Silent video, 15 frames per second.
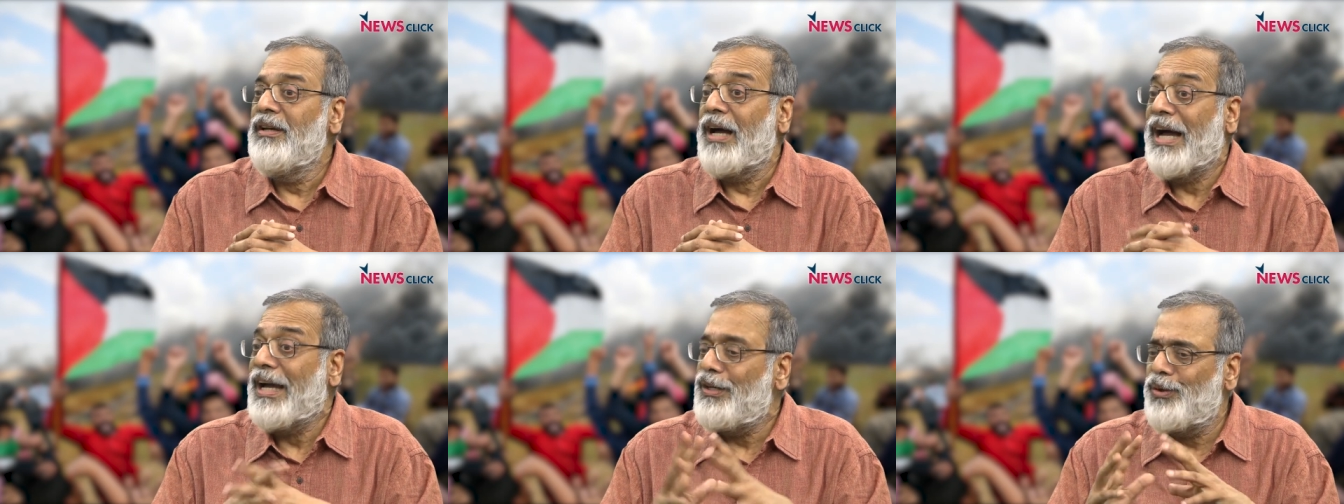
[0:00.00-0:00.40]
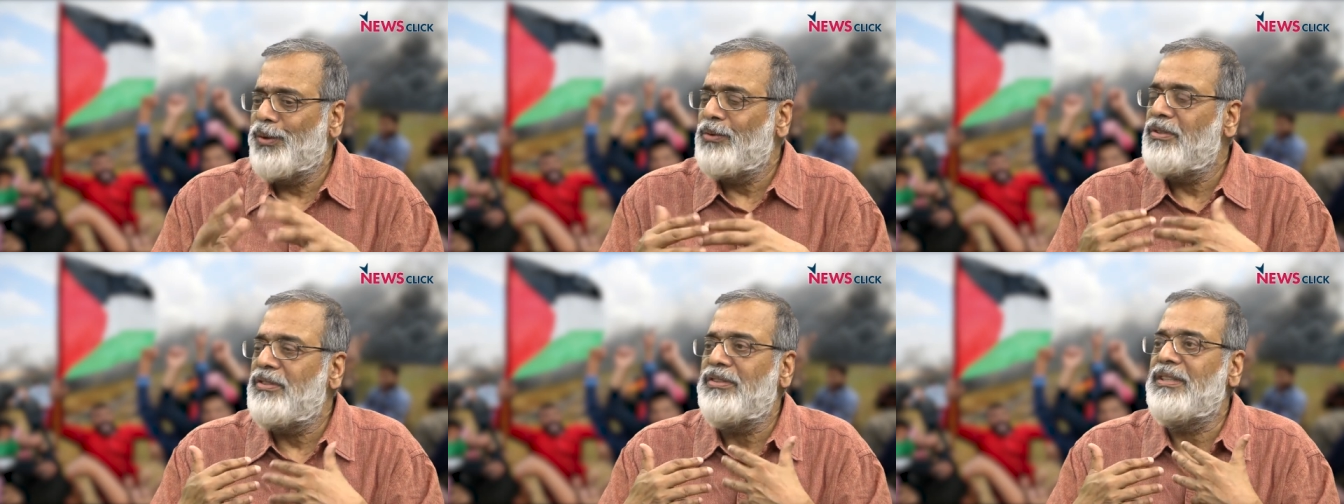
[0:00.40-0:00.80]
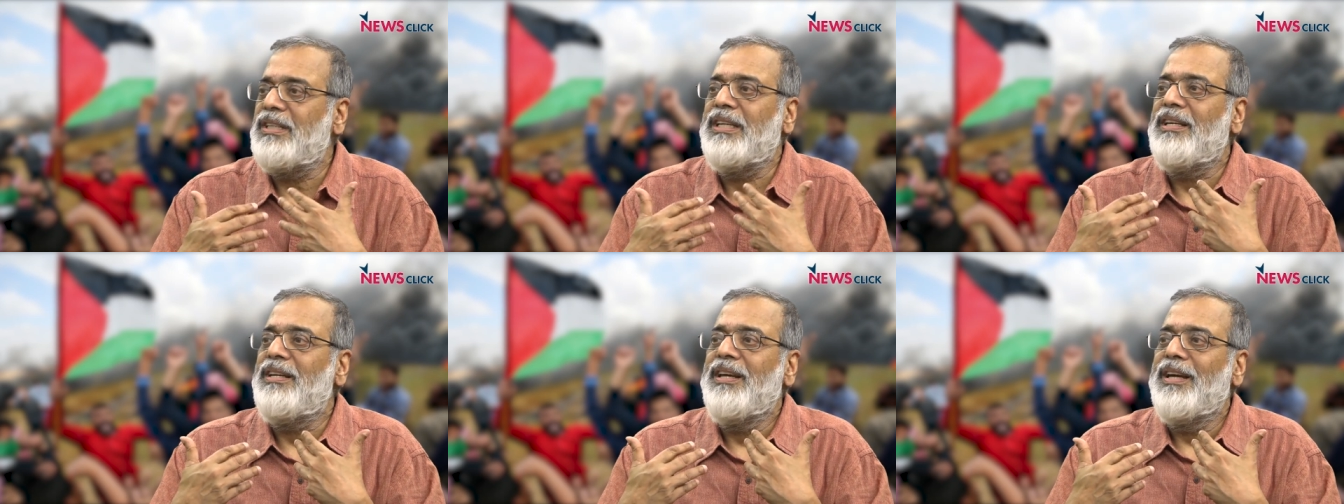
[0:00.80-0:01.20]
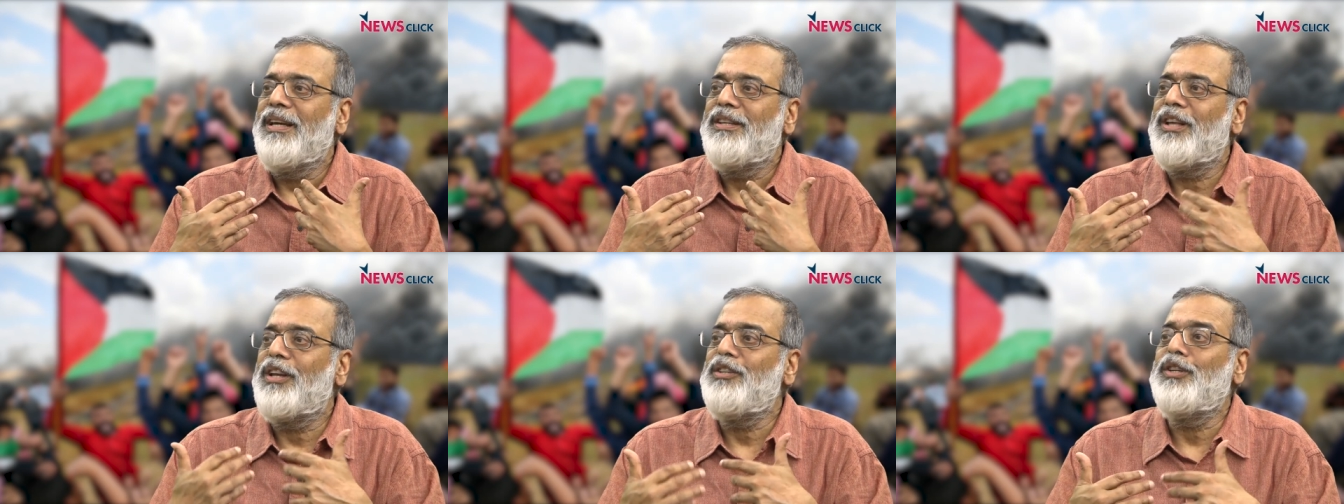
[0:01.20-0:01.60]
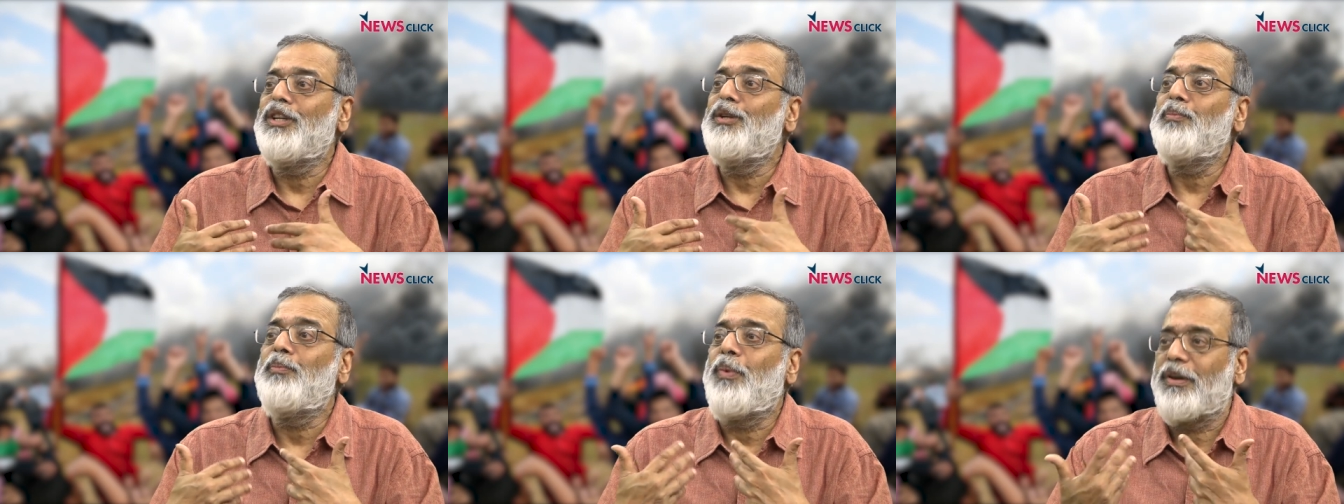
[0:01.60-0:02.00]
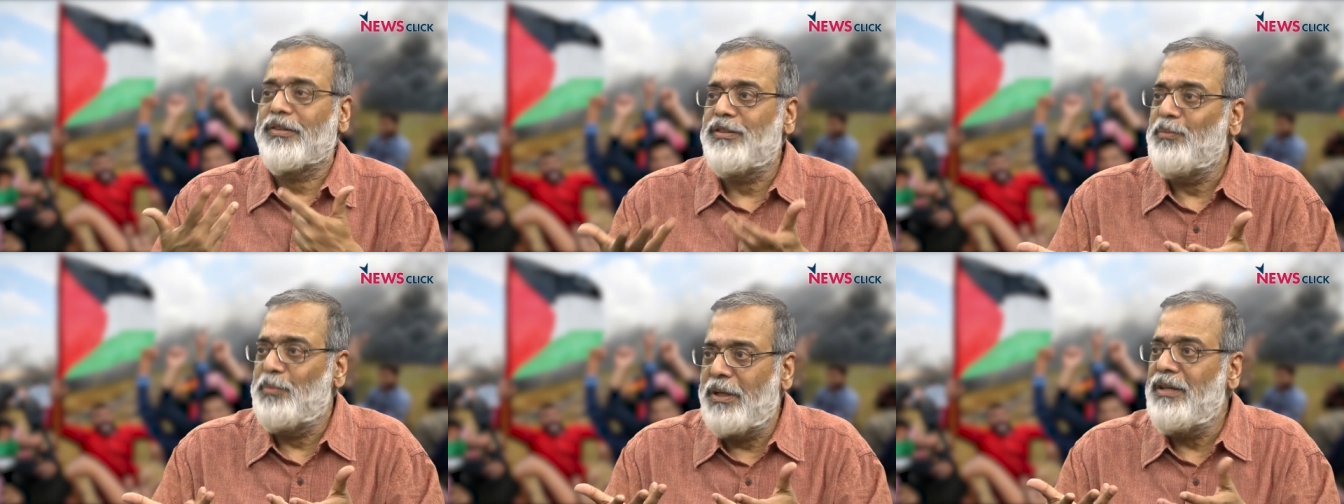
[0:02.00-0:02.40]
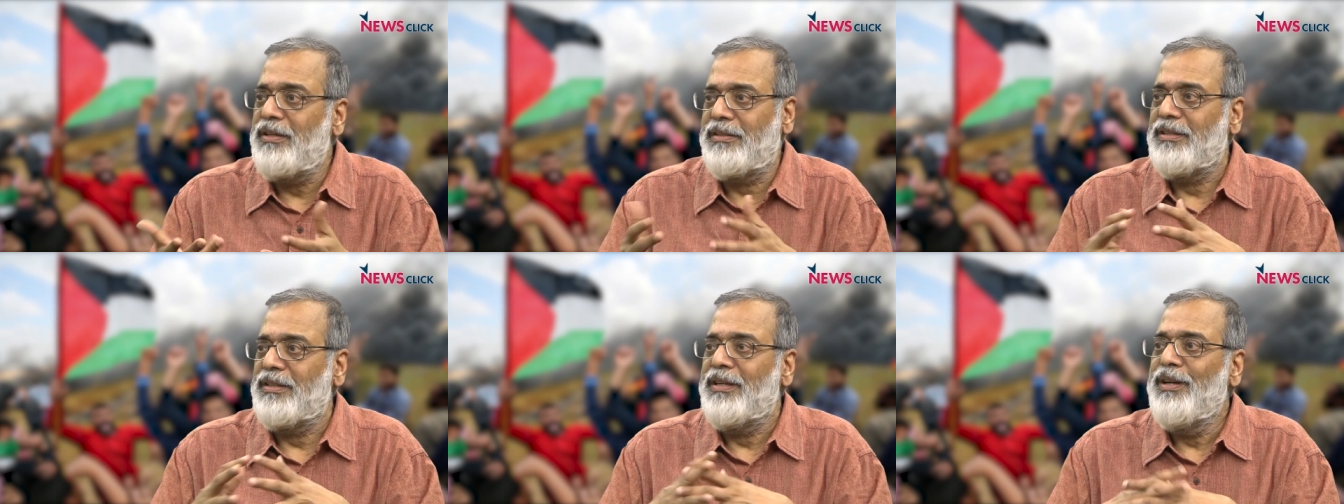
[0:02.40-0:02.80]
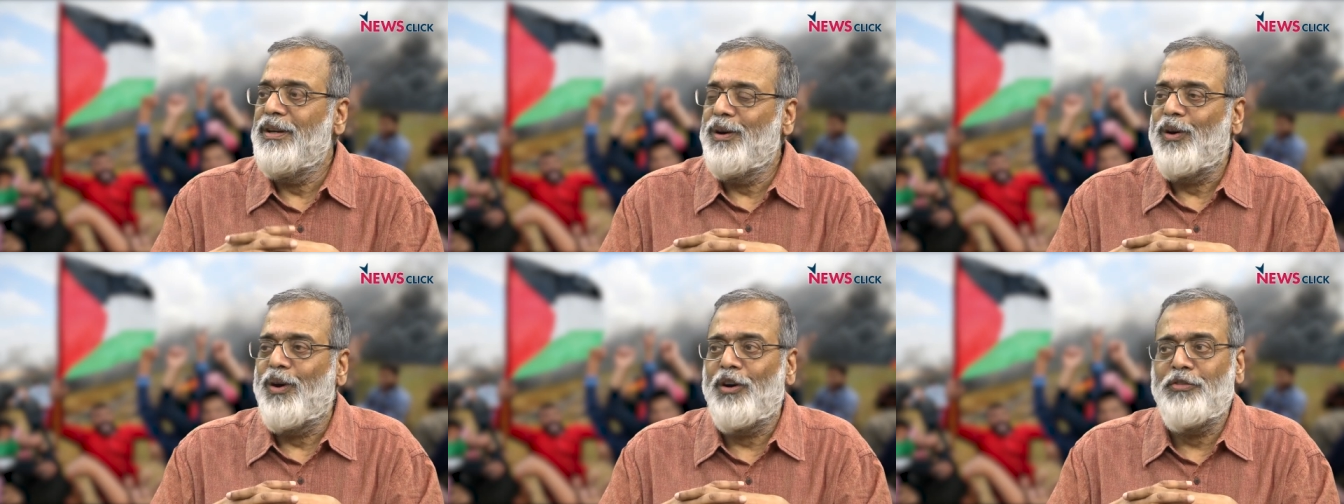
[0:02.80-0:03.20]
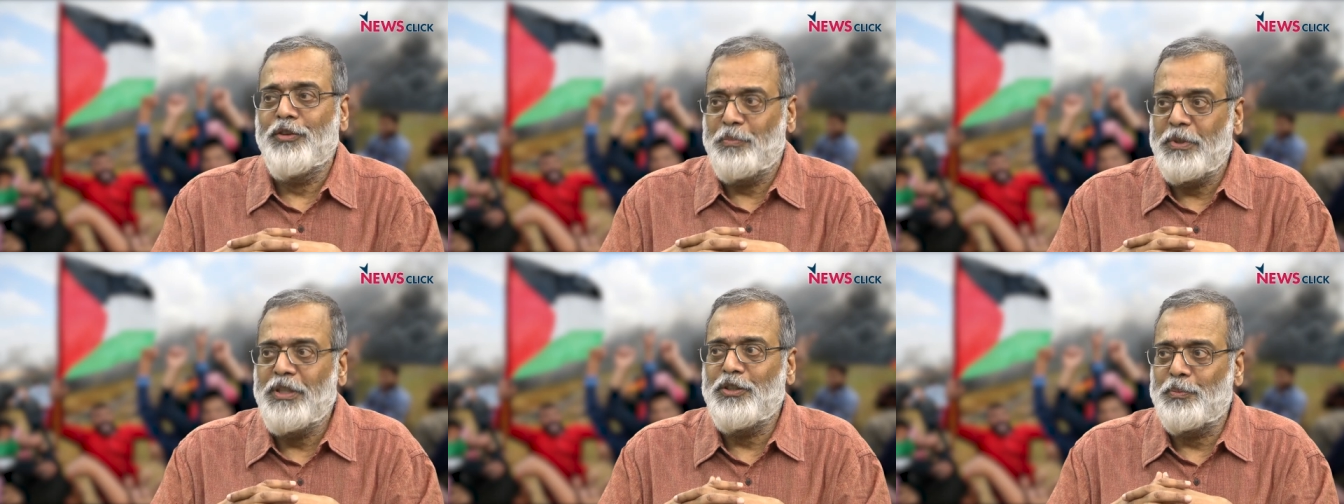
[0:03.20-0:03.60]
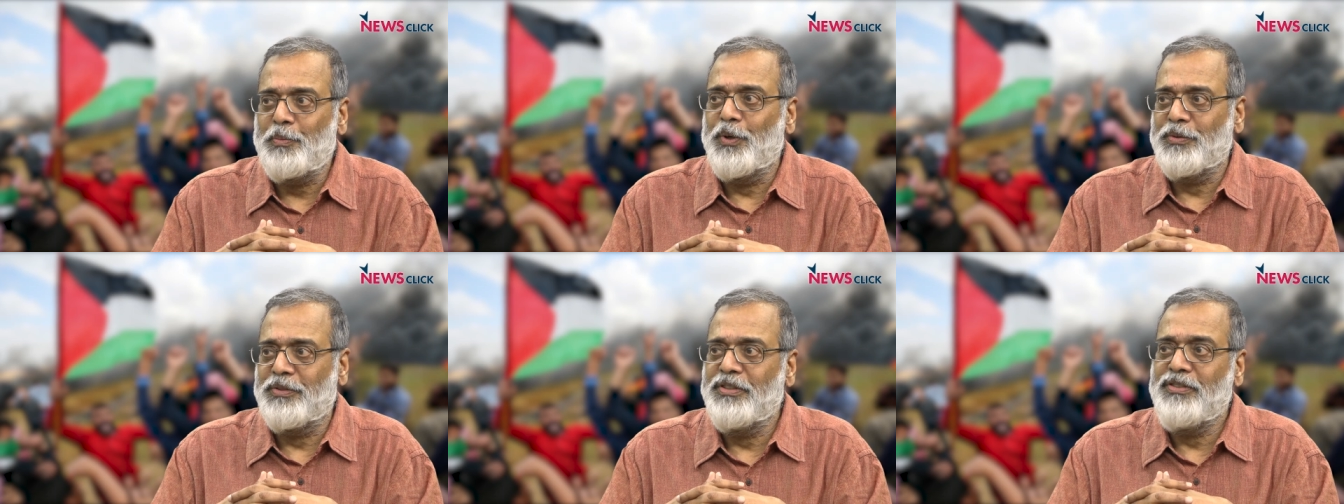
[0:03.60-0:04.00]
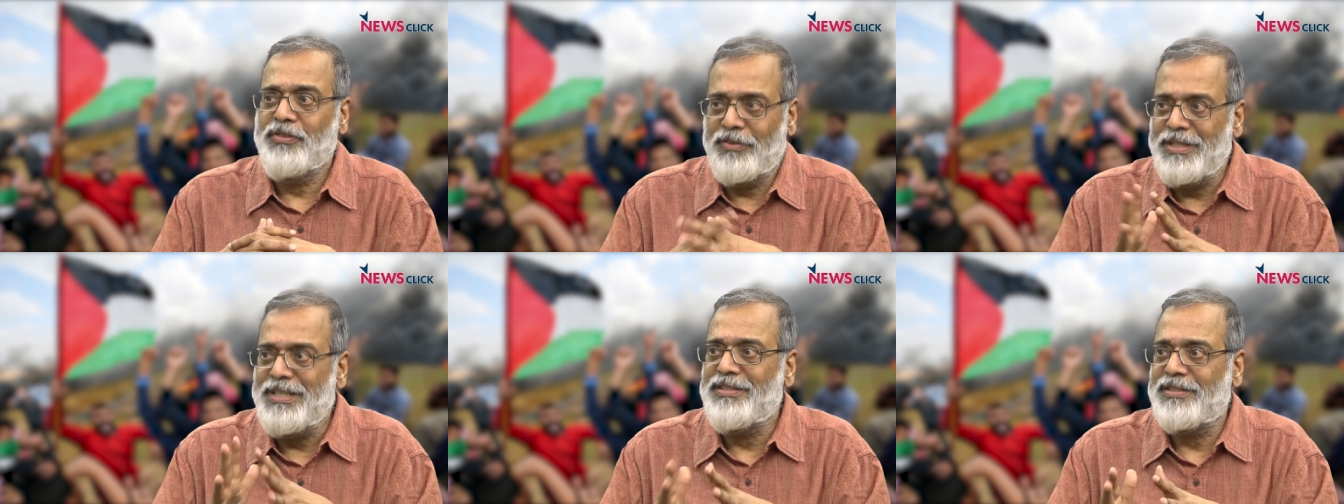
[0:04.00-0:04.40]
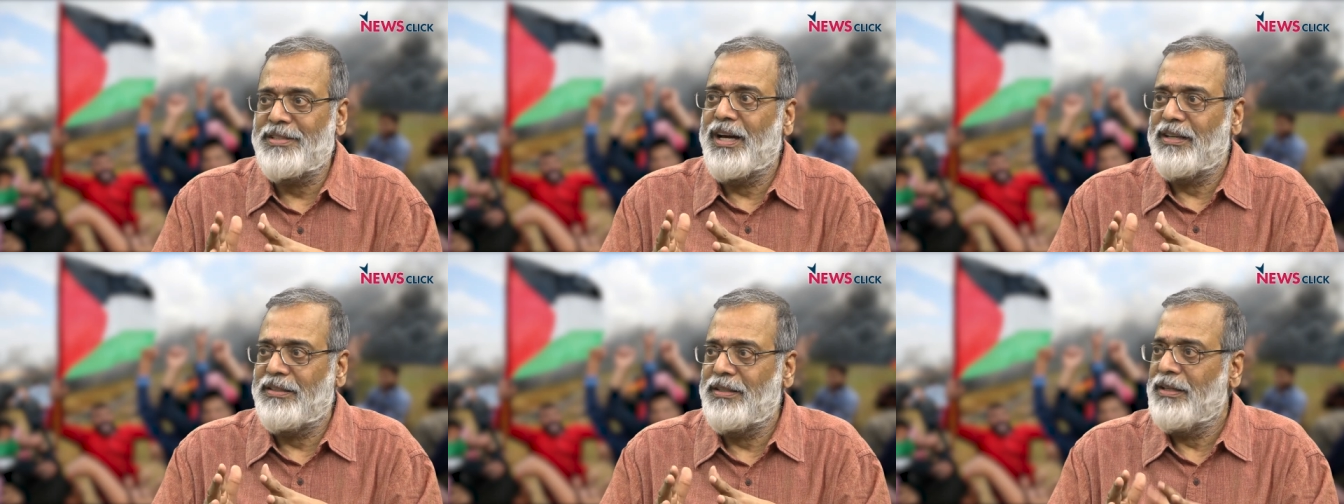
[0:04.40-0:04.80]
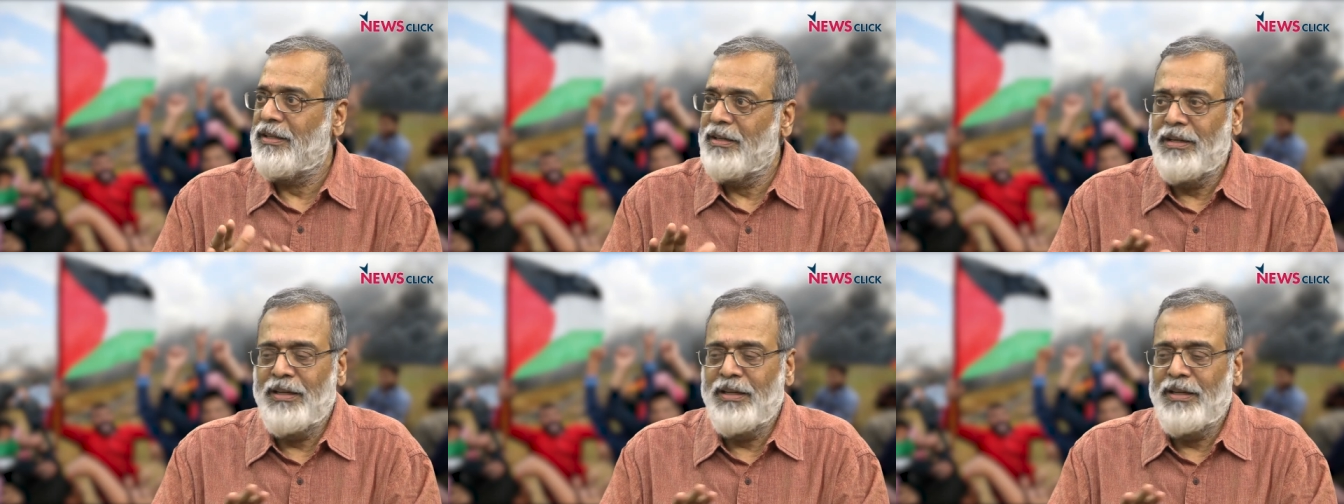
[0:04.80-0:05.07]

I don't see there is any possibility of a peace process restarting.